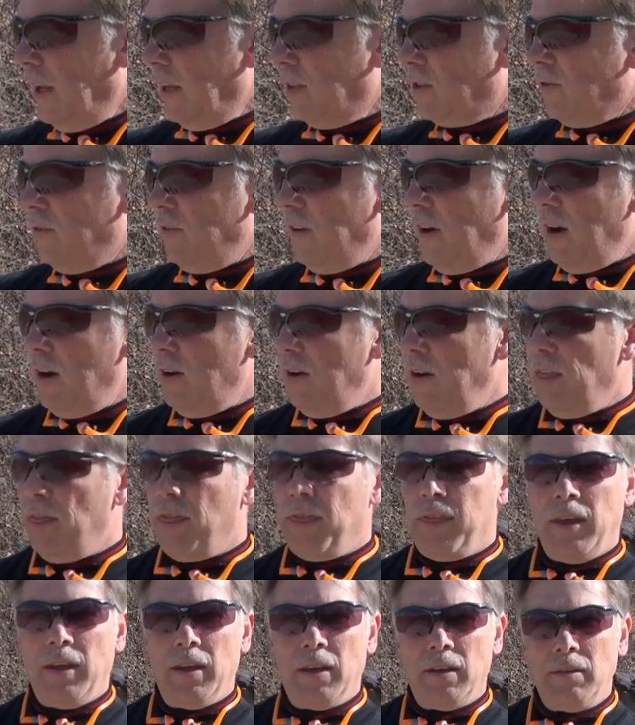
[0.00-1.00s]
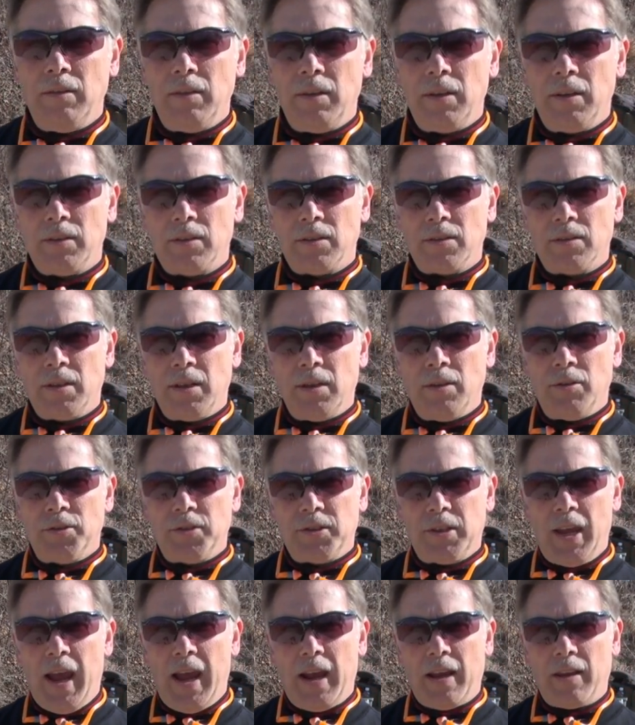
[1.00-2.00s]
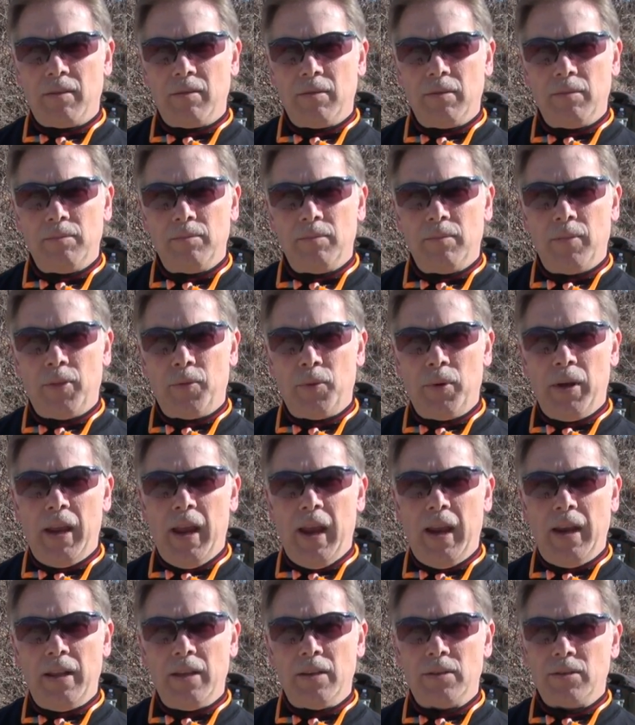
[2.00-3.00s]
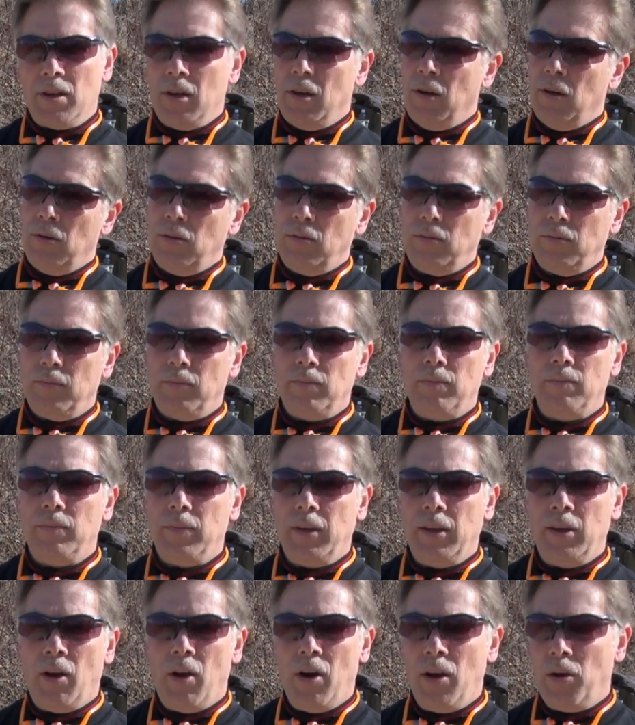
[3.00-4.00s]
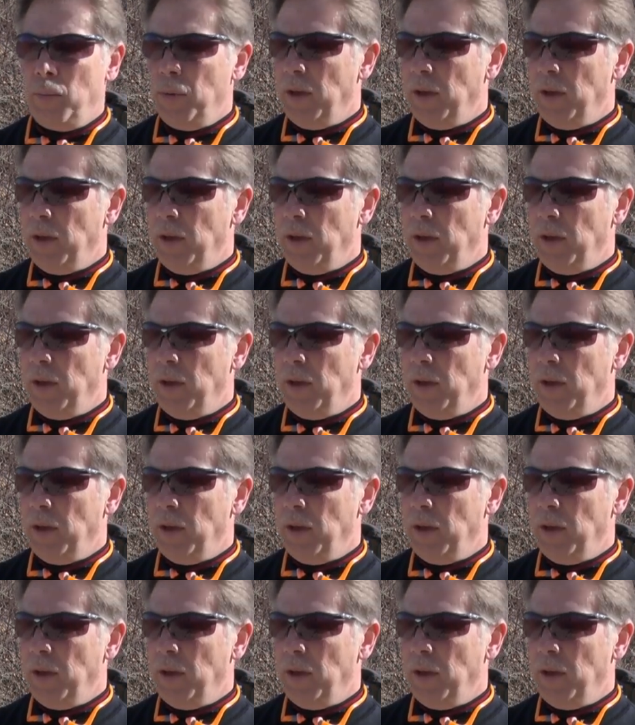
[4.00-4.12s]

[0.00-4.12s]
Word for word: it's very thin. It's a single stack 380, so it ought to